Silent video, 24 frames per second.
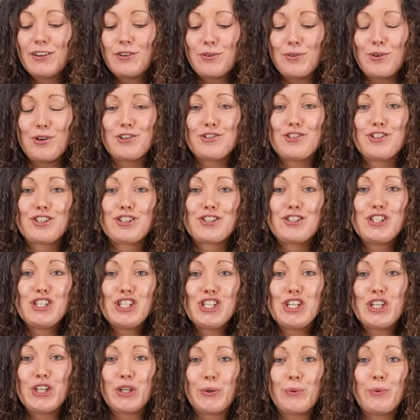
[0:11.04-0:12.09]
gorgeous
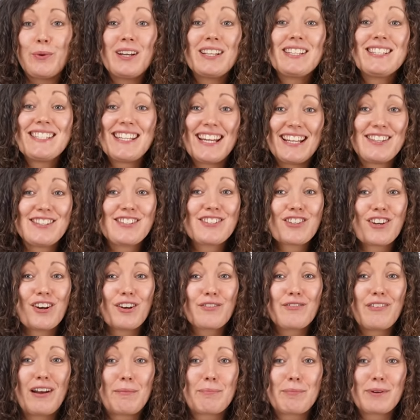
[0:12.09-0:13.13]
new
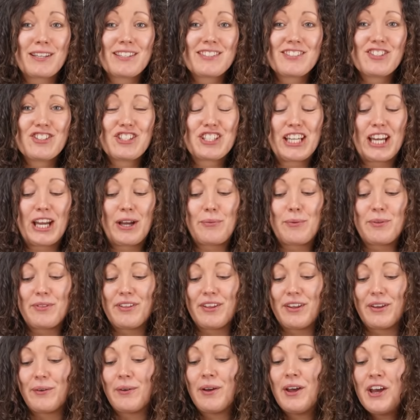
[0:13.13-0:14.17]
deadstock fabrics to share with
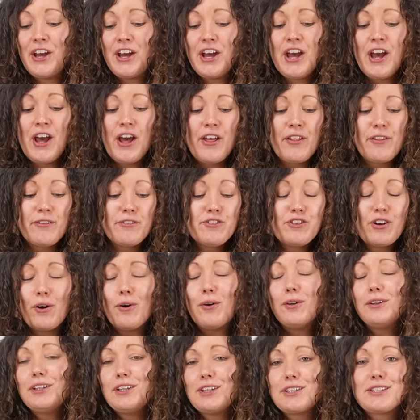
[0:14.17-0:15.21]
you. Not
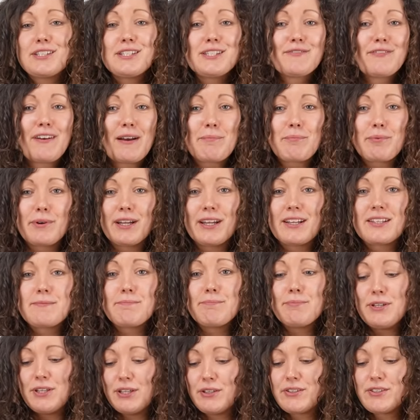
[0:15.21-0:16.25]
only are these fabrics
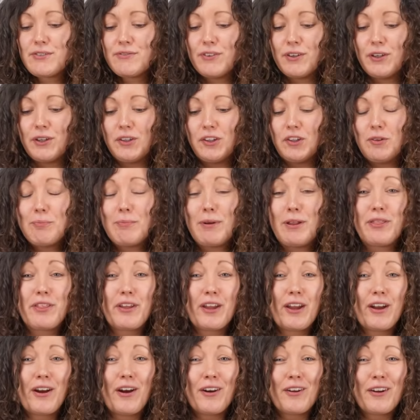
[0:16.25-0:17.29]
beautiful, but
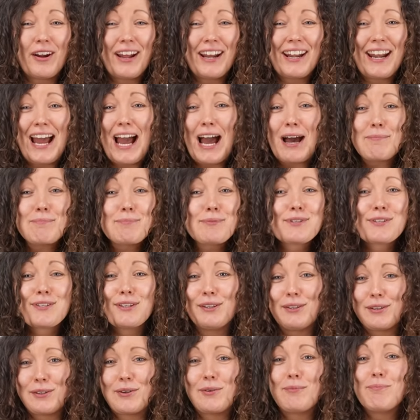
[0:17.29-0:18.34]
they are an
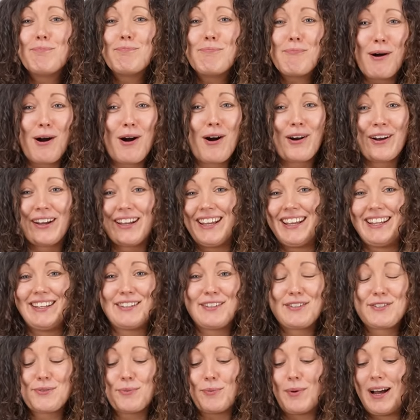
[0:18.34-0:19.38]
absolute bargain
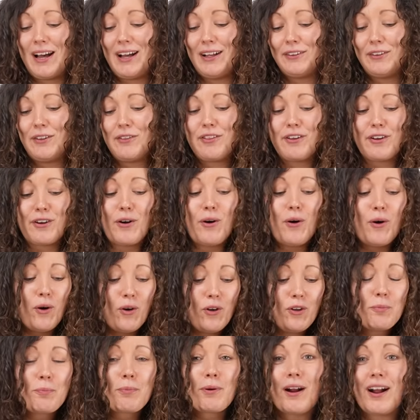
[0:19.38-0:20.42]
as well. They're
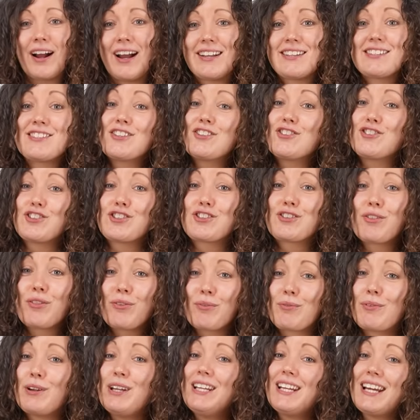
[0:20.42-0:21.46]
all priced at just
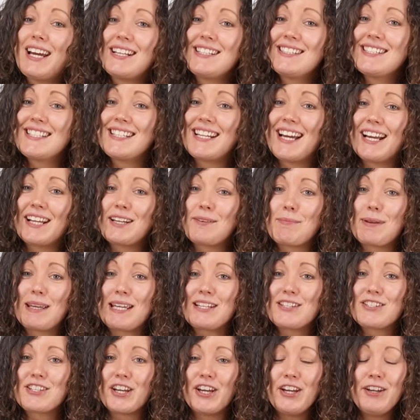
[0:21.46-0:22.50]
£3.99 a
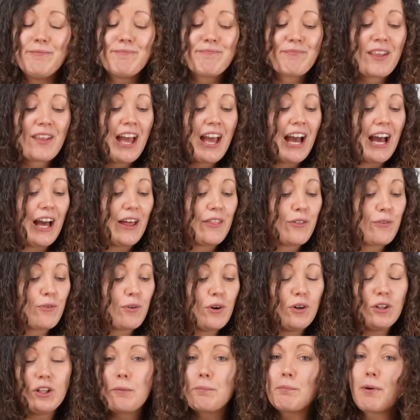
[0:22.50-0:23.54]
metre, and they're
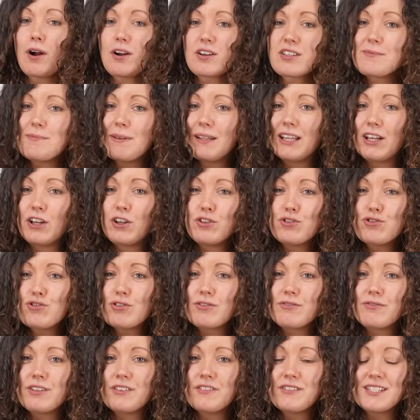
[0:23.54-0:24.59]
all approximately
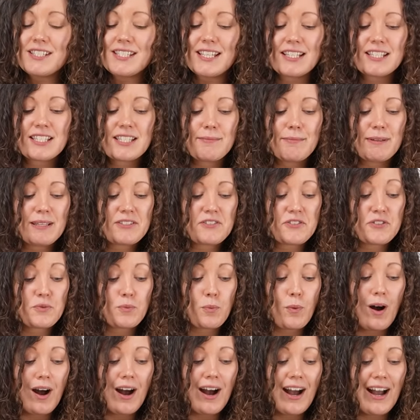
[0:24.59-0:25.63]
150 centimetres
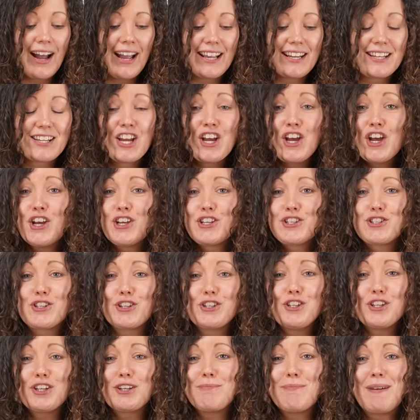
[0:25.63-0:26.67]
wide, so
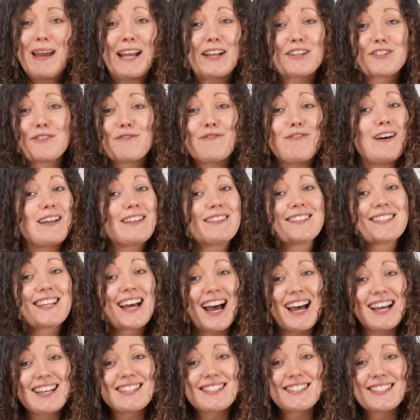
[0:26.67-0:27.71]
you can make some
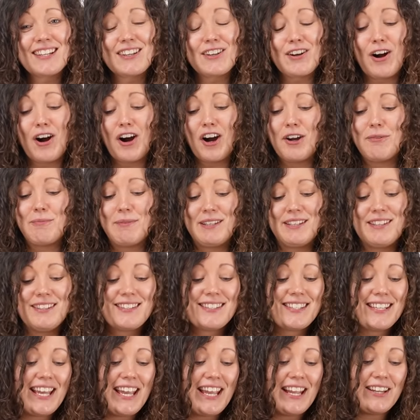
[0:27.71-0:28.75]
fantastic
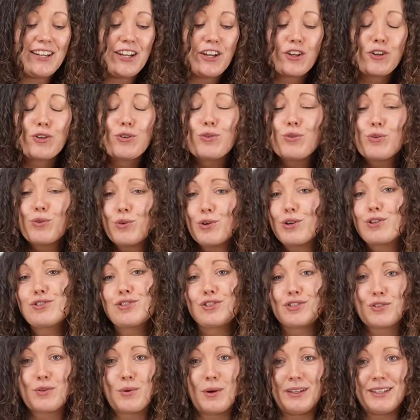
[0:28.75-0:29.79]
garments in
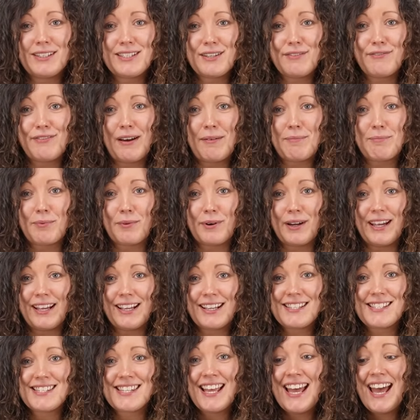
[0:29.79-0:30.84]
gorgeous quality
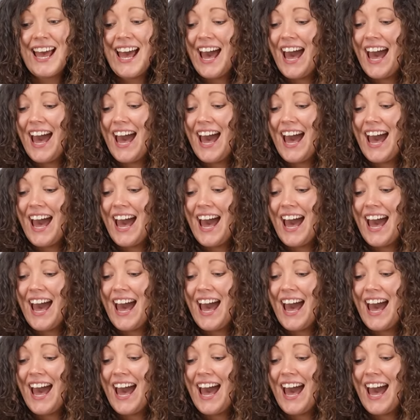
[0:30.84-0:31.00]
fabrics